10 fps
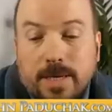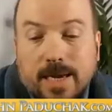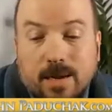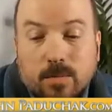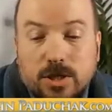on
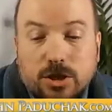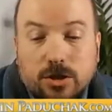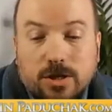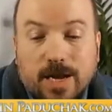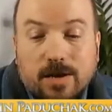camera is
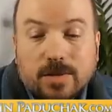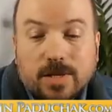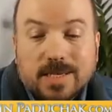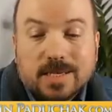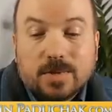good. I don't
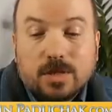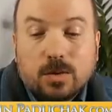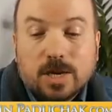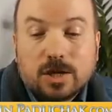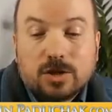think it's something you
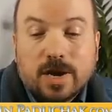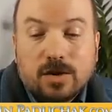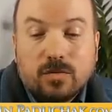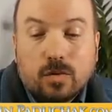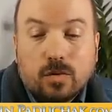want to try to
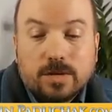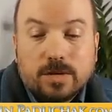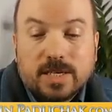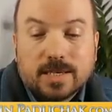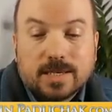avoid
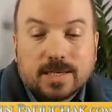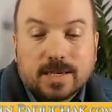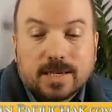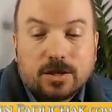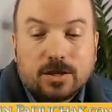because, like I said, I
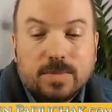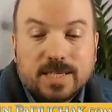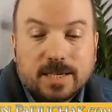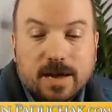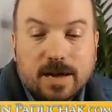think you're
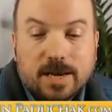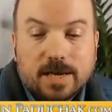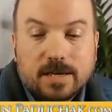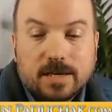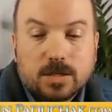missing out on
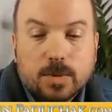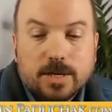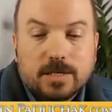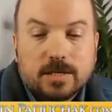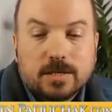an
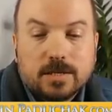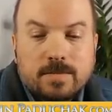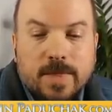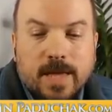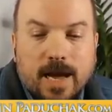experience.
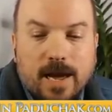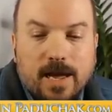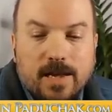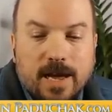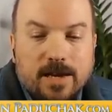
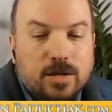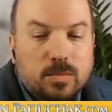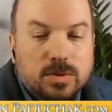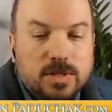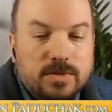I
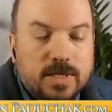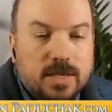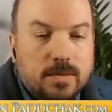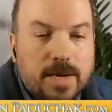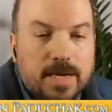couldn't believe in
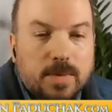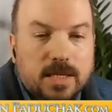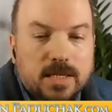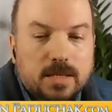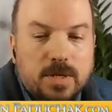some
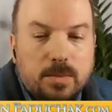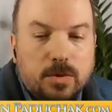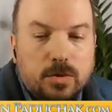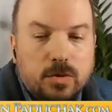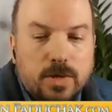aspects the
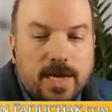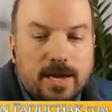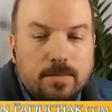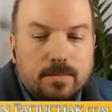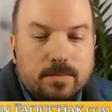people who
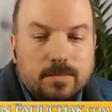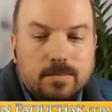came